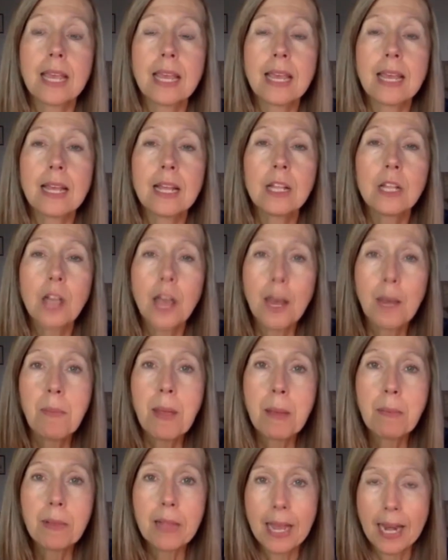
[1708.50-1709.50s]
A lot of
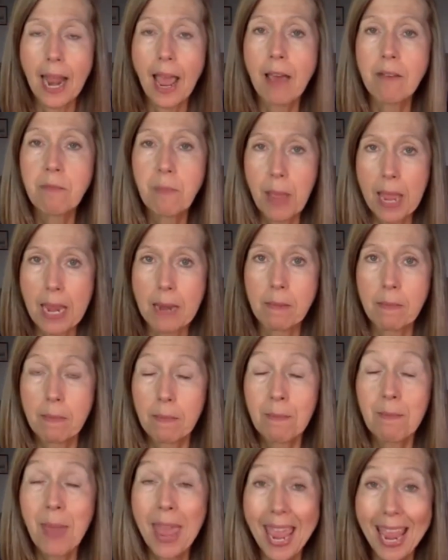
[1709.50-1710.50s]
people that have
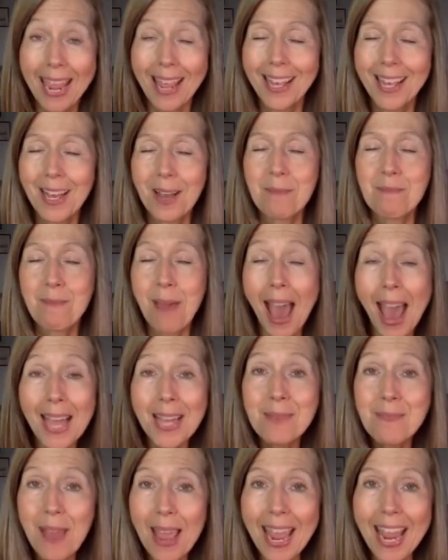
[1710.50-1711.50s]

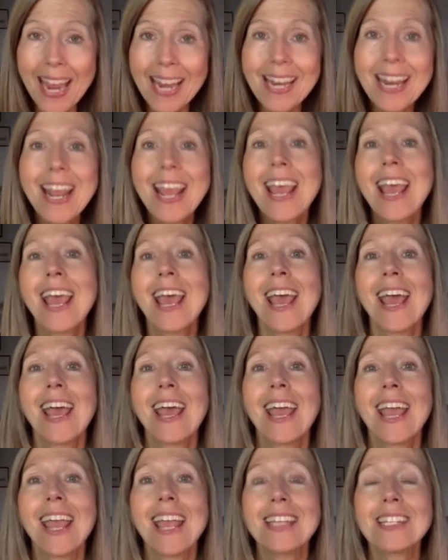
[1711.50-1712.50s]
back pain,
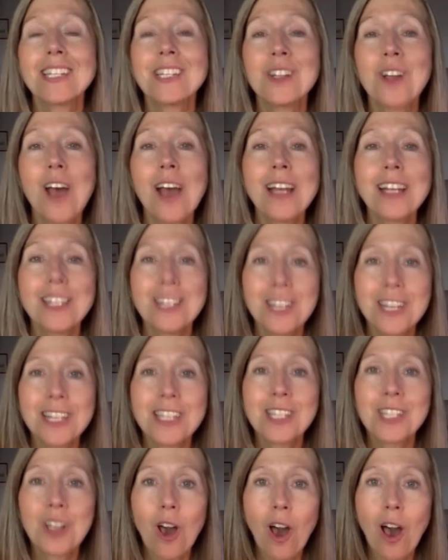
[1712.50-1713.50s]
it's not
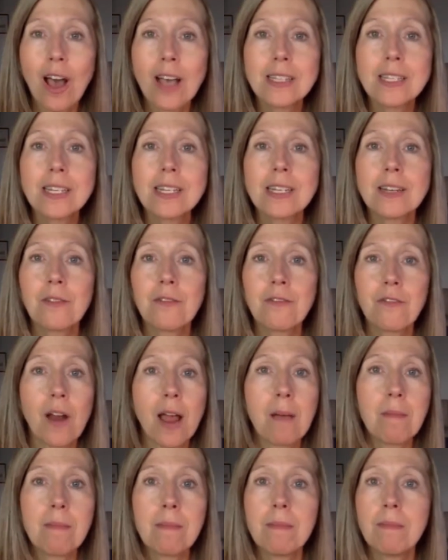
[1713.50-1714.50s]
just caused
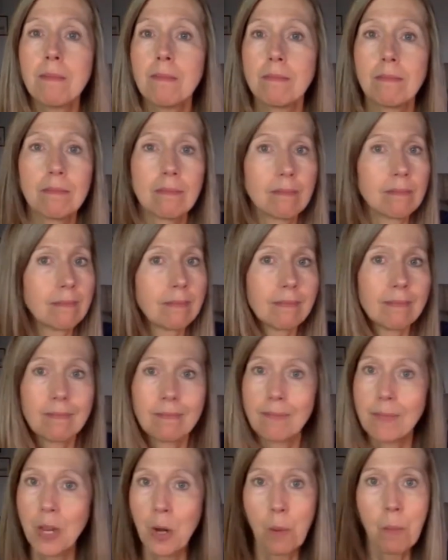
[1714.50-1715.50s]
from,
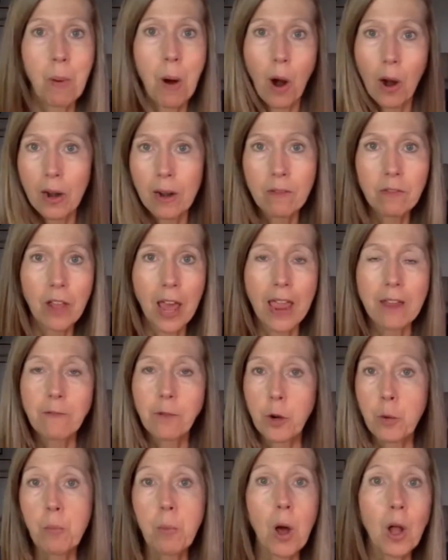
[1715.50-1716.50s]
you know, part of life
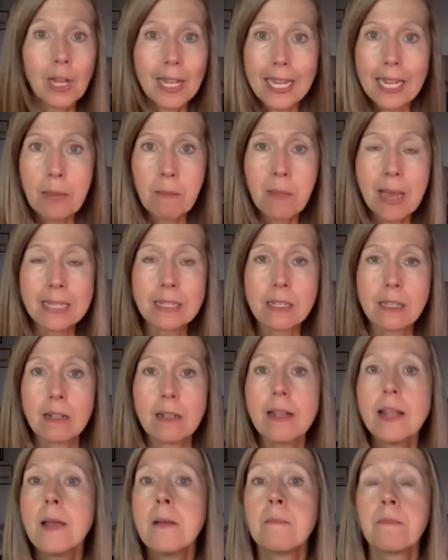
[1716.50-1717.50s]
or pulling a
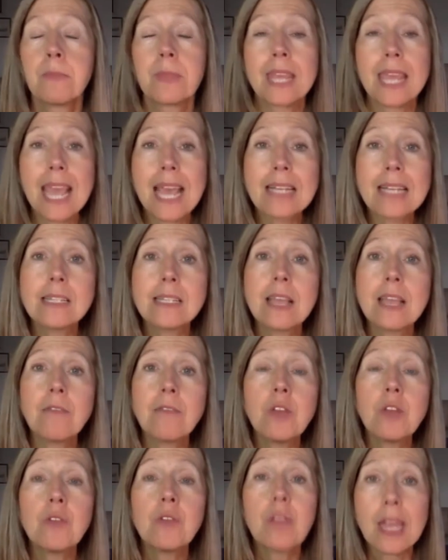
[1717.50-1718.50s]
muscle. Yes, if
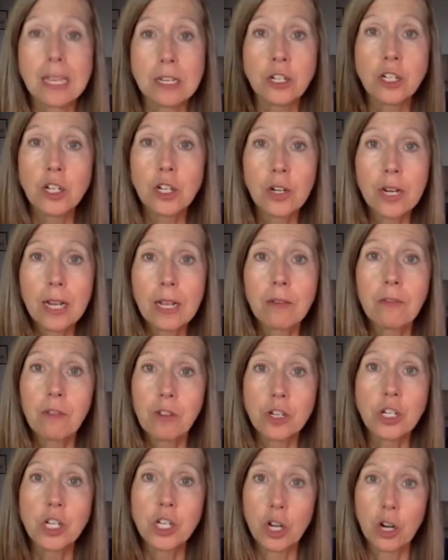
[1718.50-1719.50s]
you've injured it, for
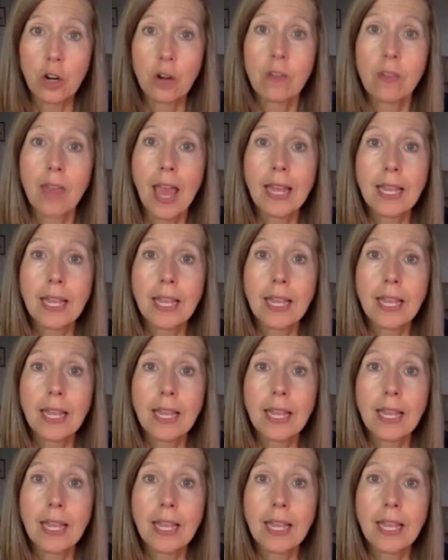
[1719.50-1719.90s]
sure, that